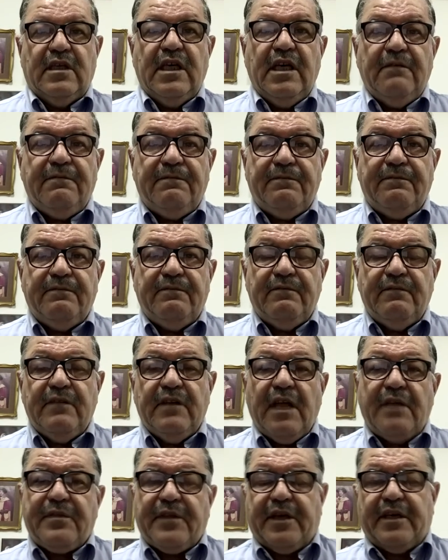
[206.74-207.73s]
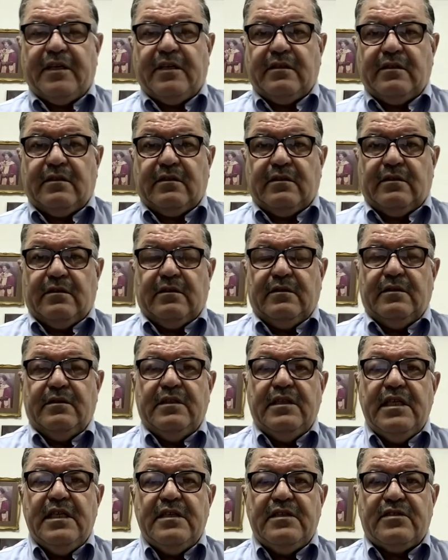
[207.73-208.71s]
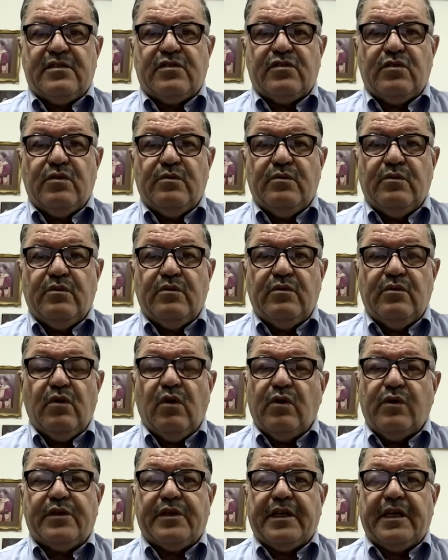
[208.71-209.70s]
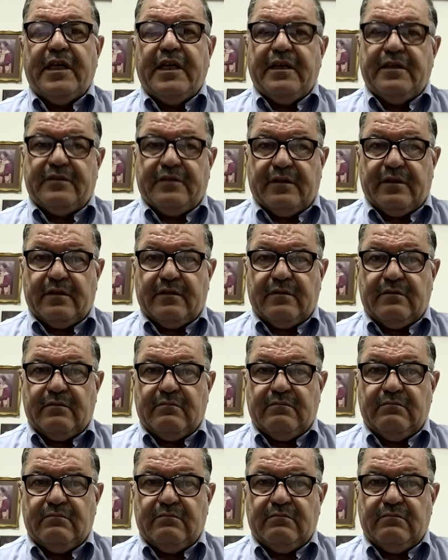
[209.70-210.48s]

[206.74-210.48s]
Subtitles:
If nothing needs no creator,